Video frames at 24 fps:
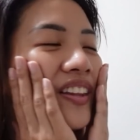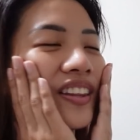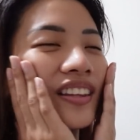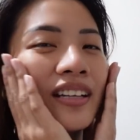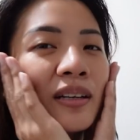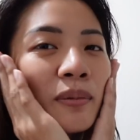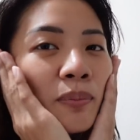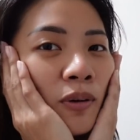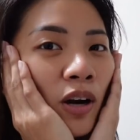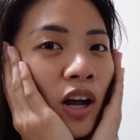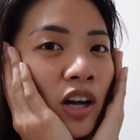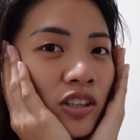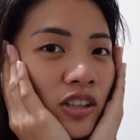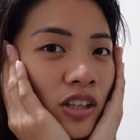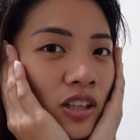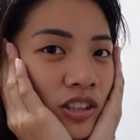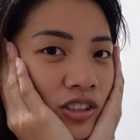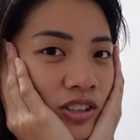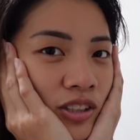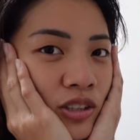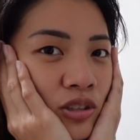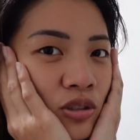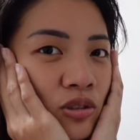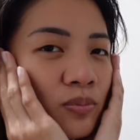Their
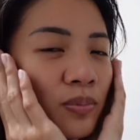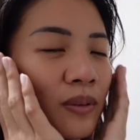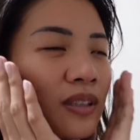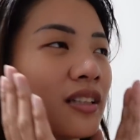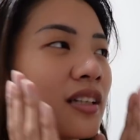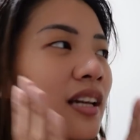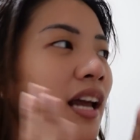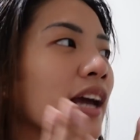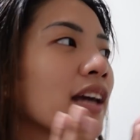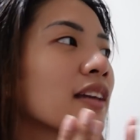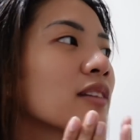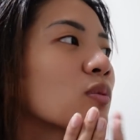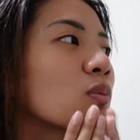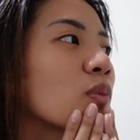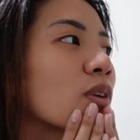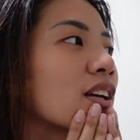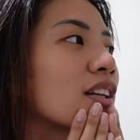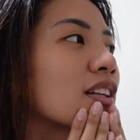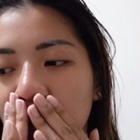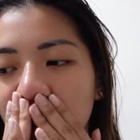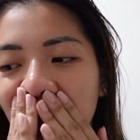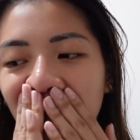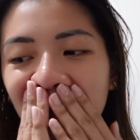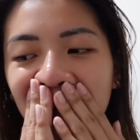products are super
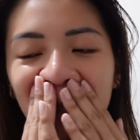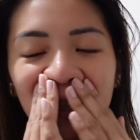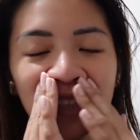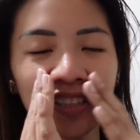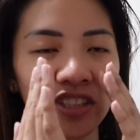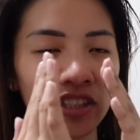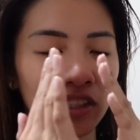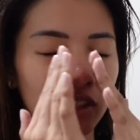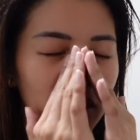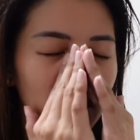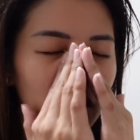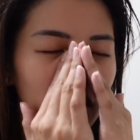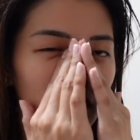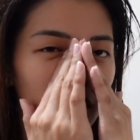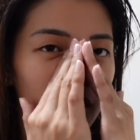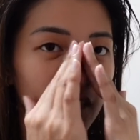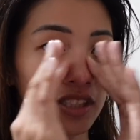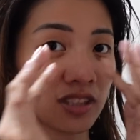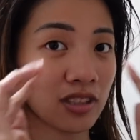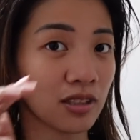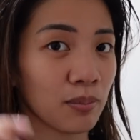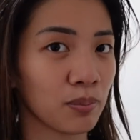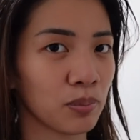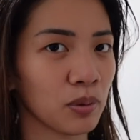lightweight, which
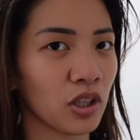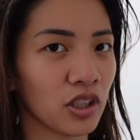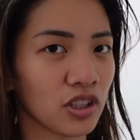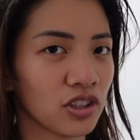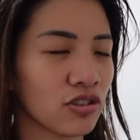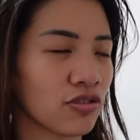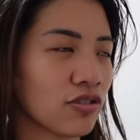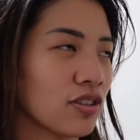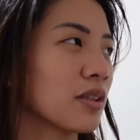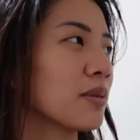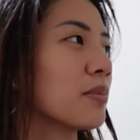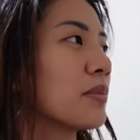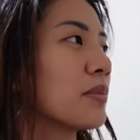is a plus for